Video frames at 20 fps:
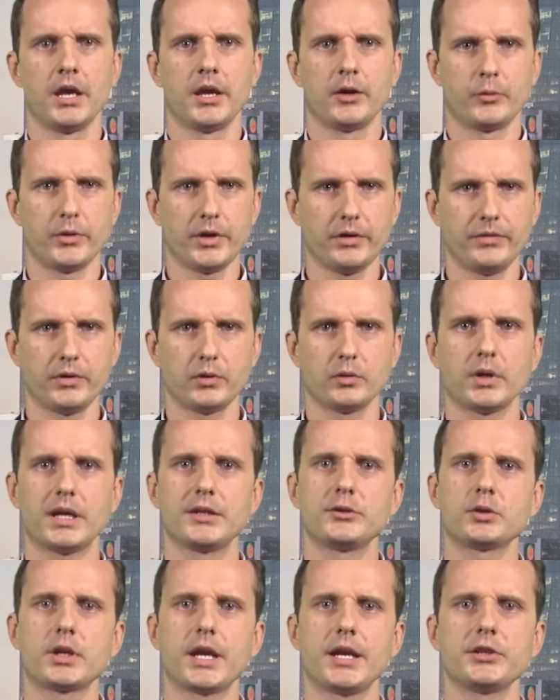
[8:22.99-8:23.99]
Review
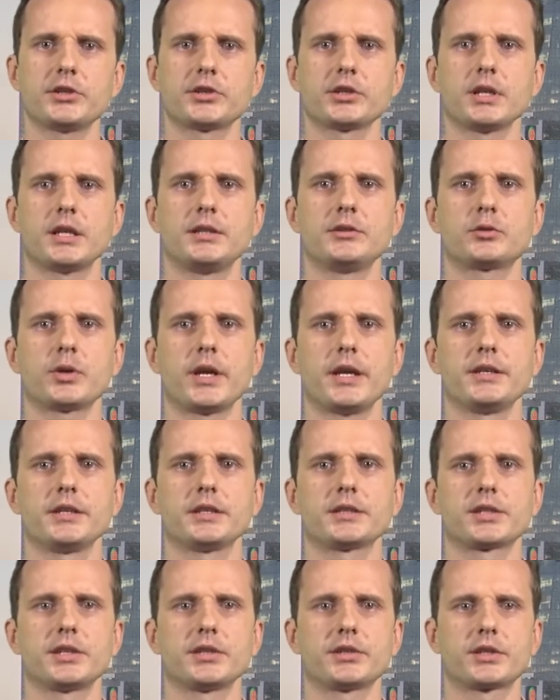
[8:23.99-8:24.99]
education and training
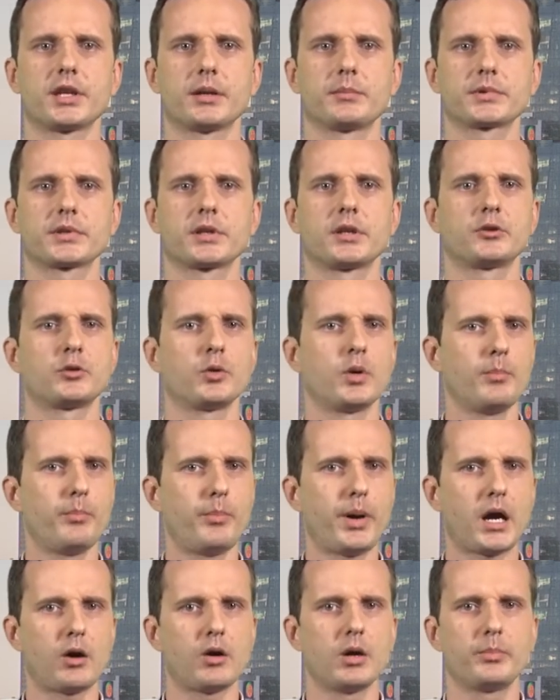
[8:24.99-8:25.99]
systems to
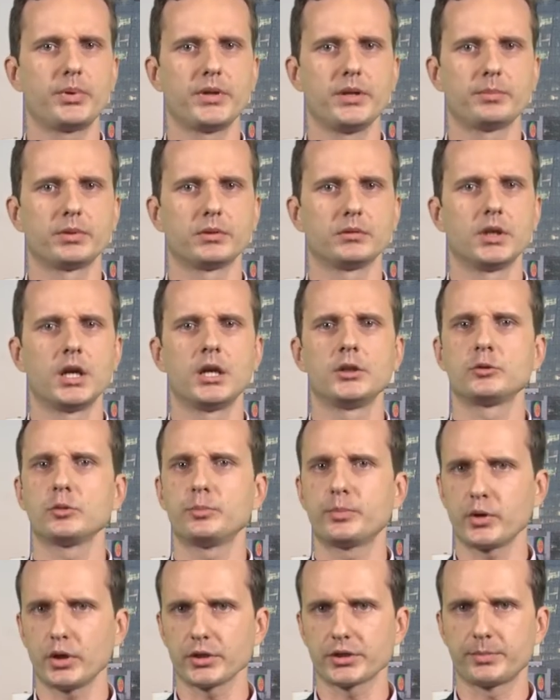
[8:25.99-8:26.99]
empower people to
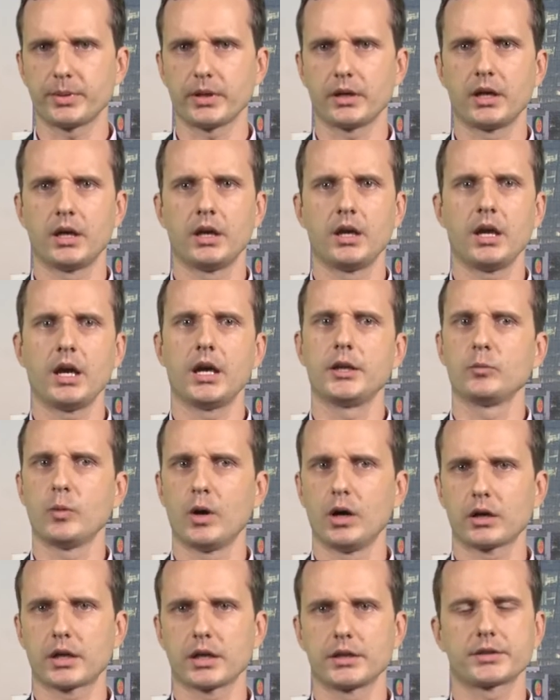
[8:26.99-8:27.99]
prosper and
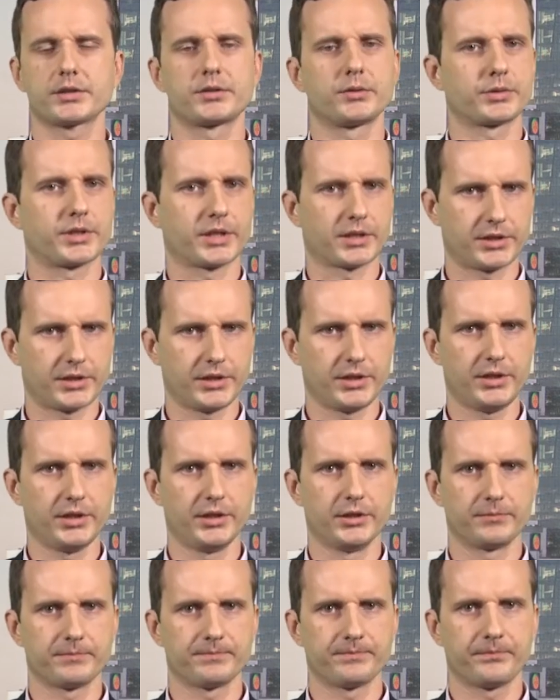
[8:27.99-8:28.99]
workers to succeed,